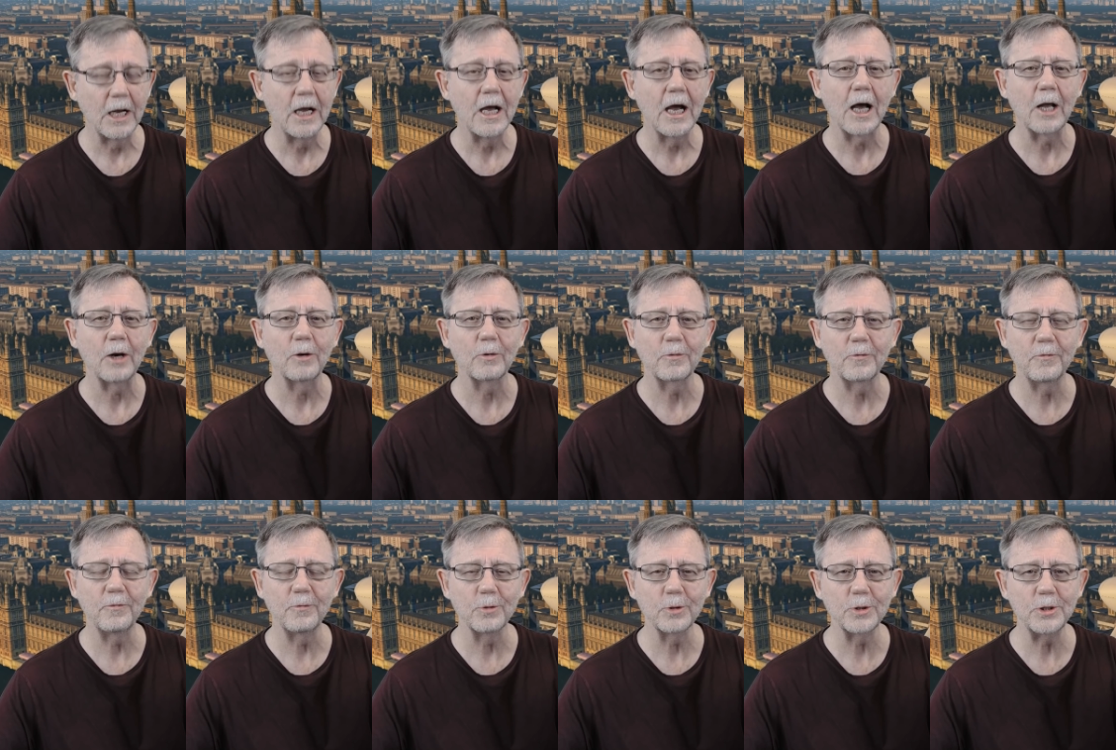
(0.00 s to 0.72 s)
I look
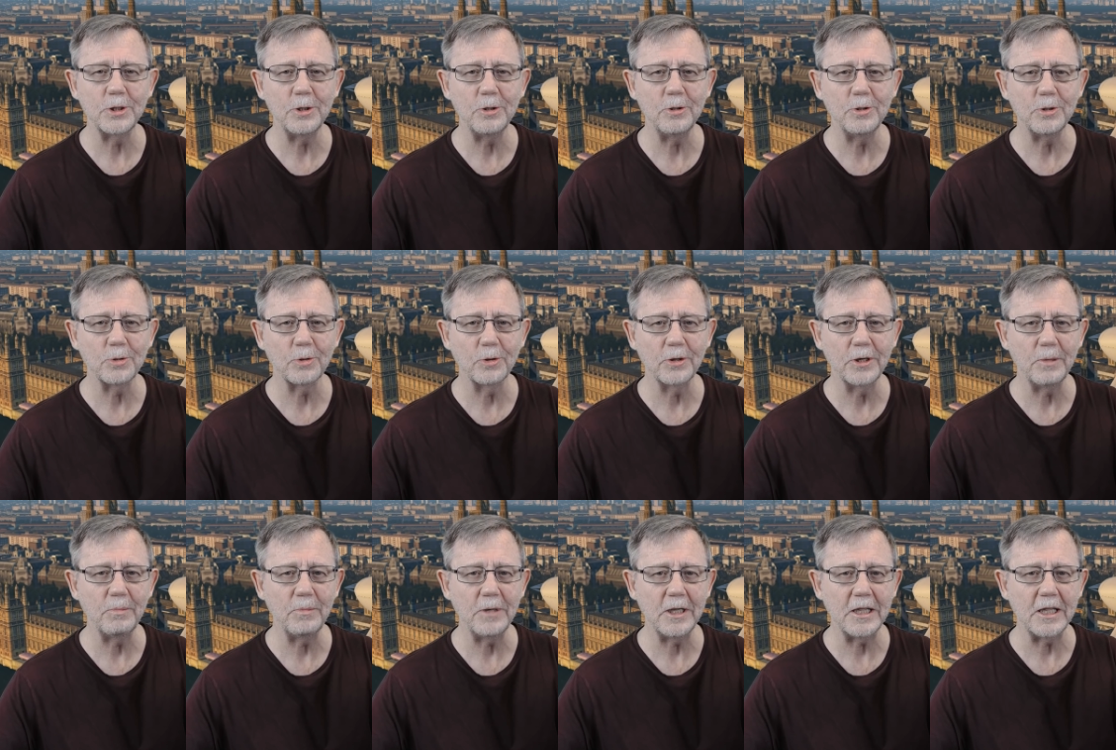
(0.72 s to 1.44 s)
forward to you
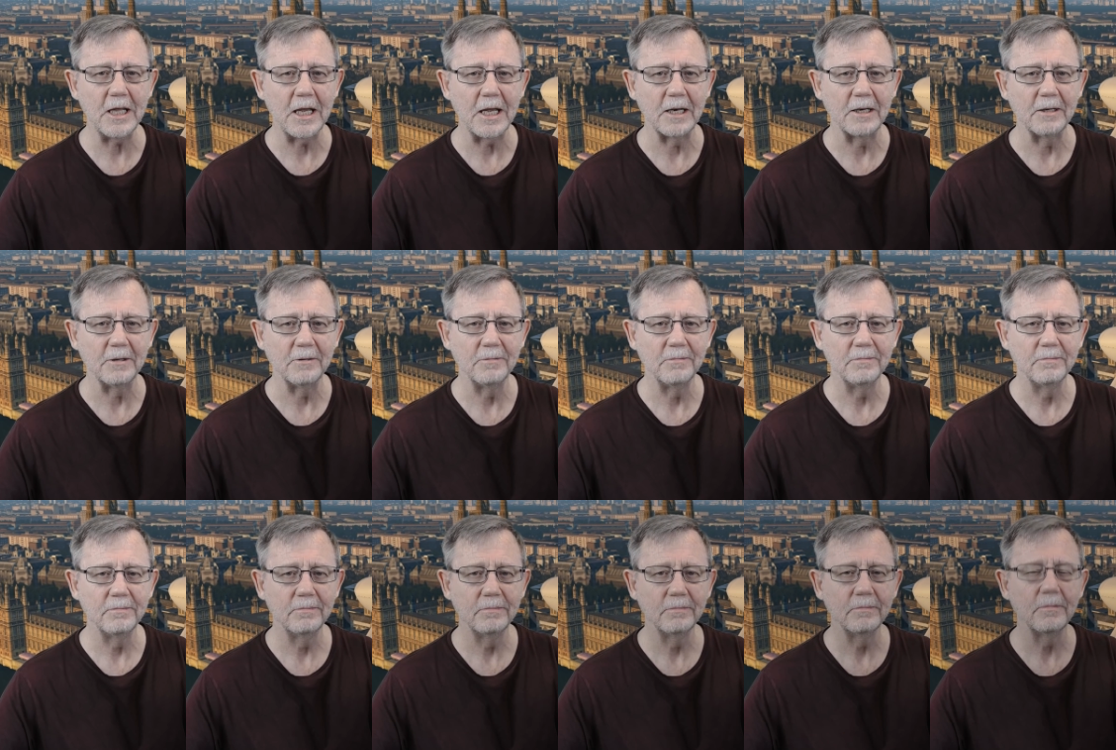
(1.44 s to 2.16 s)
joining me then,
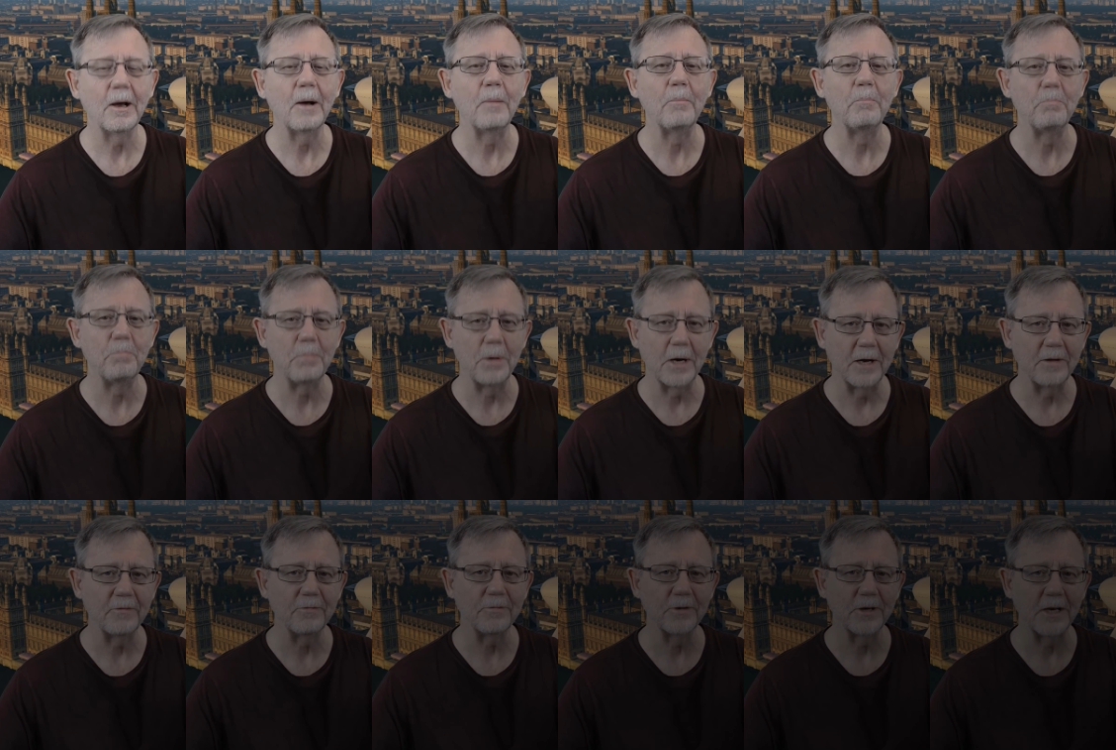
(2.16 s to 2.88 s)
and bye for